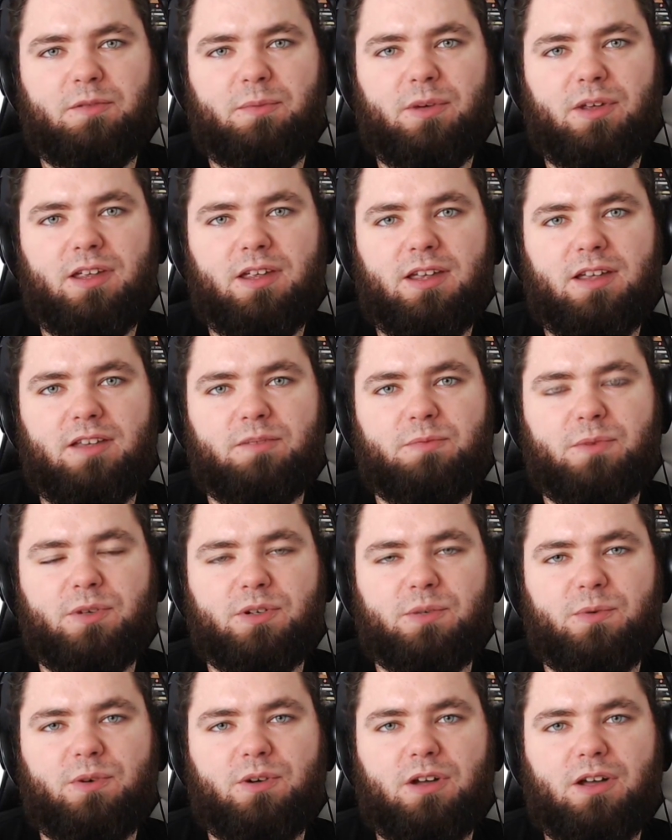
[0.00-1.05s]
but he is
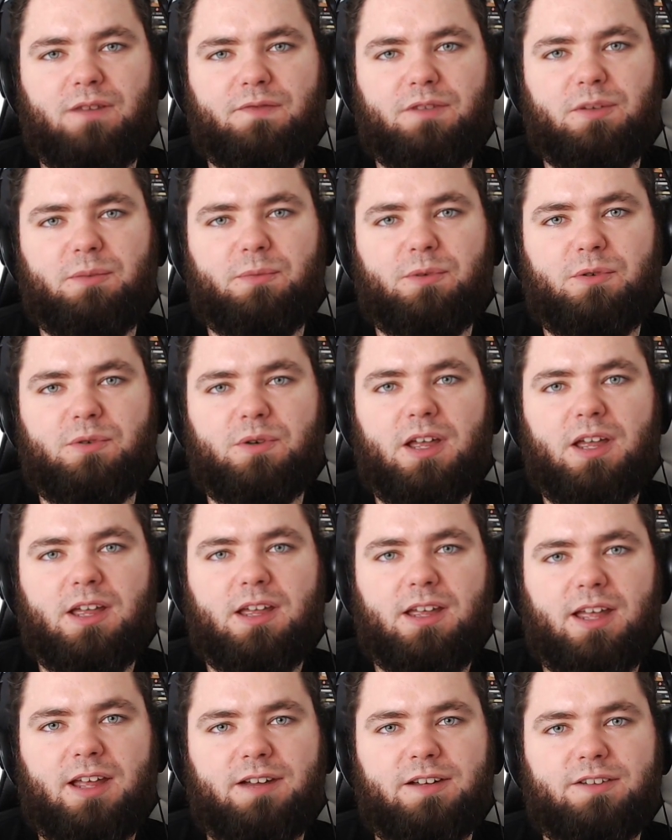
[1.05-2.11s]
much more comfortable
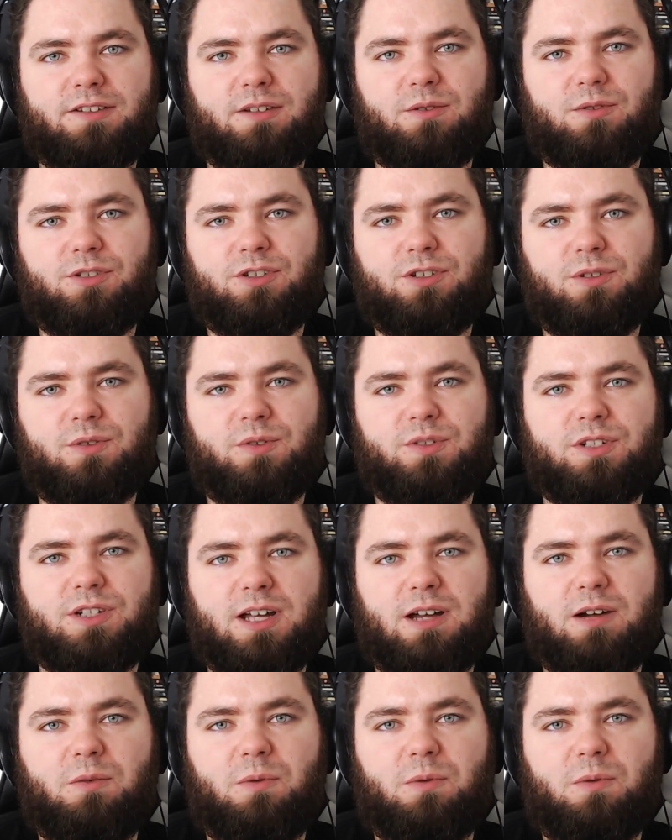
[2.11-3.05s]
in his own shoes now,